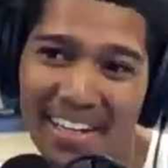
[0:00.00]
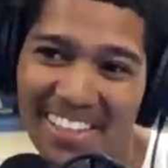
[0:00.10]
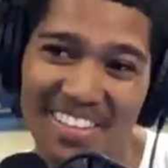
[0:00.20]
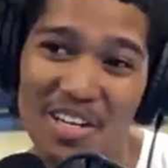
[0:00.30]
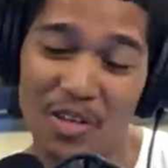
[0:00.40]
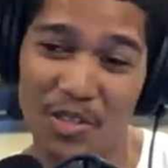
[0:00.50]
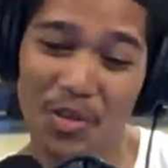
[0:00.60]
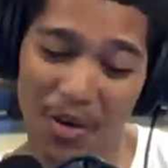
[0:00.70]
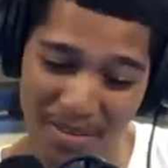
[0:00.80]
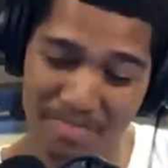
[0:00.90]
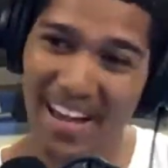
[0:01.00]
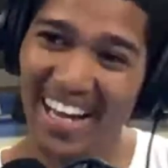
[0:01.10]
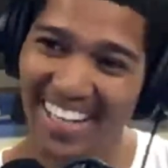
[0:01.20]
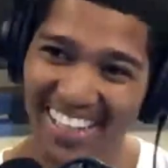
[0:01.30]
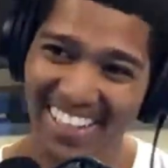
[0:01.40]
in it. Because you got
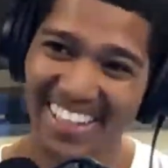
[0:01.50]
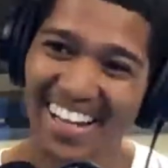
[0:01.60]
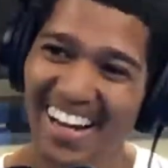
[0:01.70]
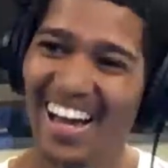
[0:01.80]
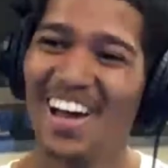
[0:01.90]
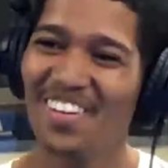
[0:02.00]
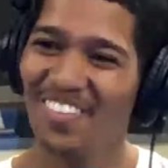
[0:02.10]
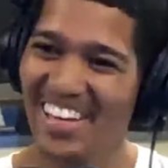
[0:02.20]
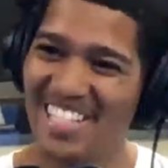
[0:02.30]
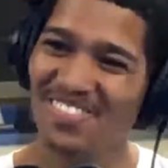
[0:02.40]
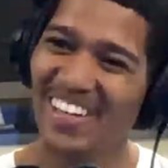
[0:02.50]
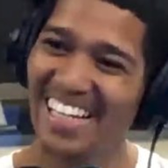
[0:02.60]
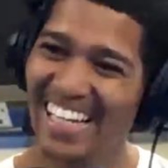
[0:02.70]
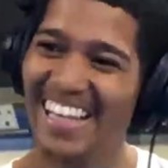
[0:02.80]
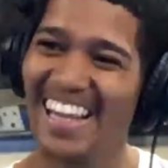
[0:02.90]
married, like we
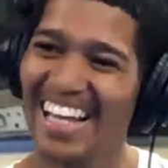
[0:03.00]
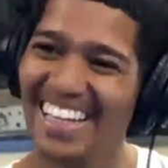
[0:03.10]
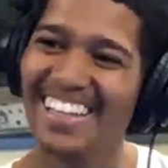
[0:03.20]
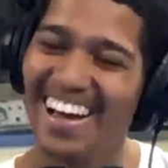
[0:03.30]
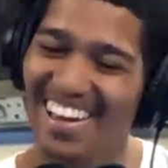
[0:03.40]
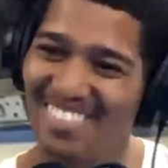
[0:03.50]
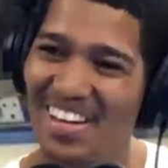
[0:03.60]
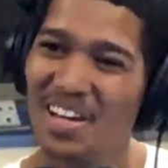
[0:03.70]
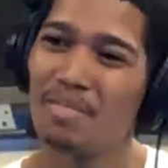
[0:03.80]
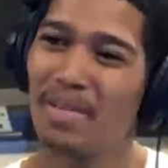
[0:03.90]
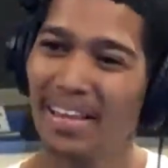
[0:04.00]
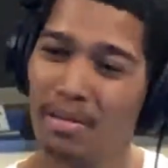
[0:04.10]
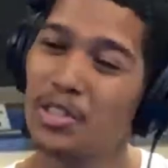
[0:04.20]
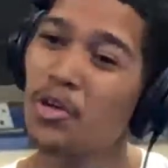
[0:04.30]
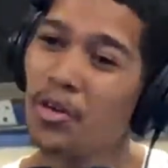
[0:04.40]
explained, in that time. But
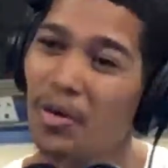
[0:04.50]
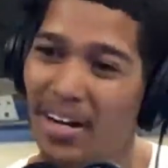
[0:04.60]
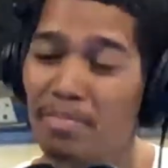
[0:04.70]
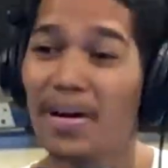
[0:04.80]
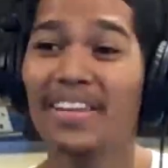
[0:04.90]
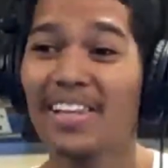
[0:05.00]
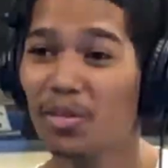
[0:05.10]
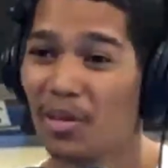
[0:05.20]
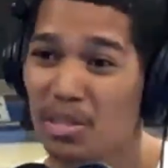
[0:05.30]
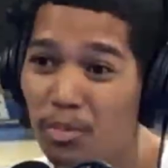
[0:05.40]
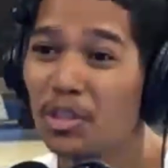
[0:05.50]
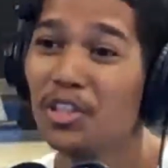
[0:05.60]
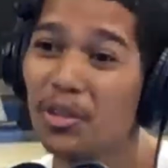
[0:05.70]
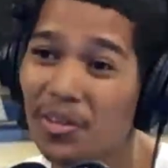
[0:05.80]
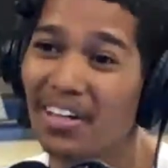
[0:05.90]
I'm sure you had a partner that was
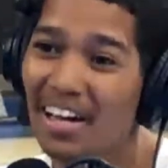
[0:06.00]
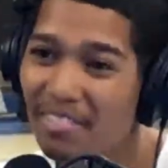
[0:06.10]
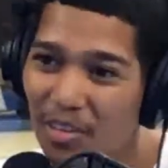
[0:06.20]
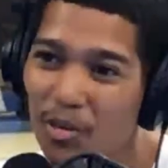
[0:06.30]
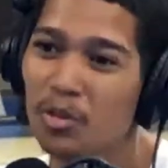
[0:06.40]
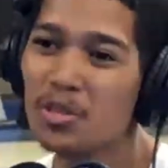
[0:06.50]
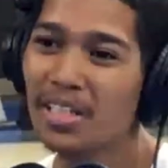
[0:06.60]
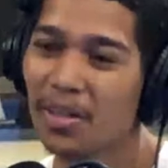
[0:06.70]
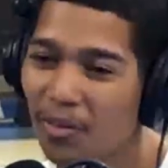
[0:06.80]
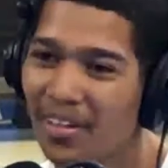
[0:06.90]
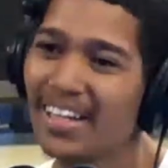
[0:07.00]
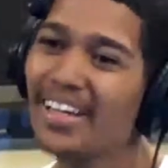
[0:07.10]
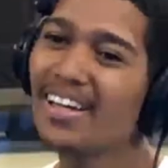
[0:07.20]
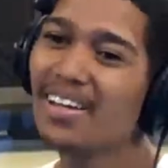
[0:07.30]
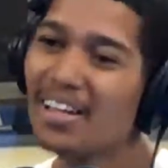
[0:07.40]
pushing you, driving you to say,
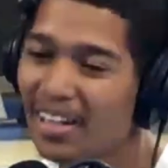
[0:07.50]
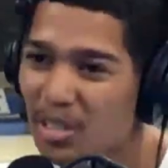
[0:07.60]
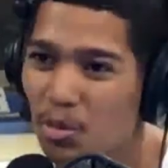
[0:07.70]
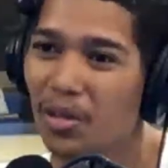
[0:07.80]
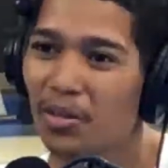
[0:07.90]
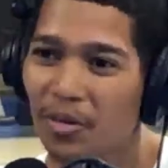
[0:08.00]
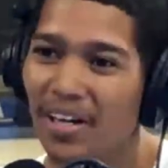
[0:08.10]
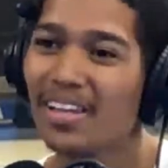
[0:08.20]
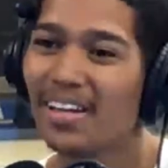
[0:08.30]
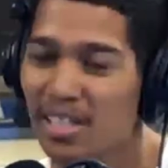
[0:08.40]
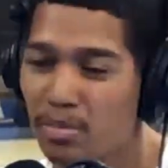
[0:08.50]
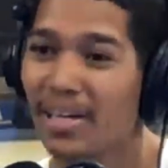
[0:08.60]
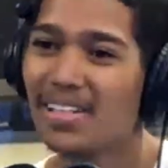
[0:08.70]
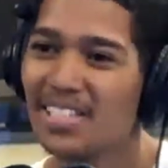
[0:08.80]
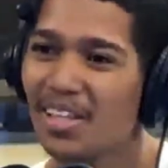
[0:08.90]
okay, let's work together, let's
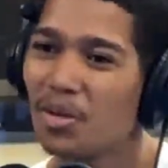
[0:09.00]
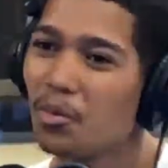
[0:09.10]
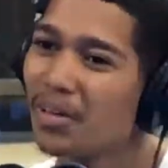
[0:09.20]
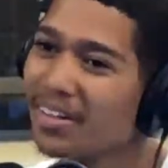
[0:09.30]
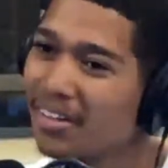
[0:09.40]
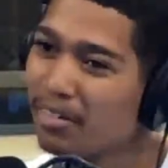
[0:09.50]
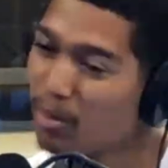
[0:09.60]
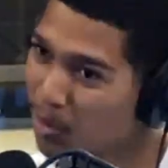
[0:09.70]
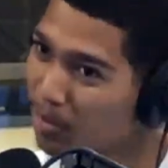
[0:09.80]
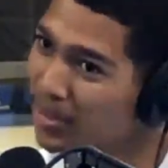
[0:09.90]
make this thing work, if I'm not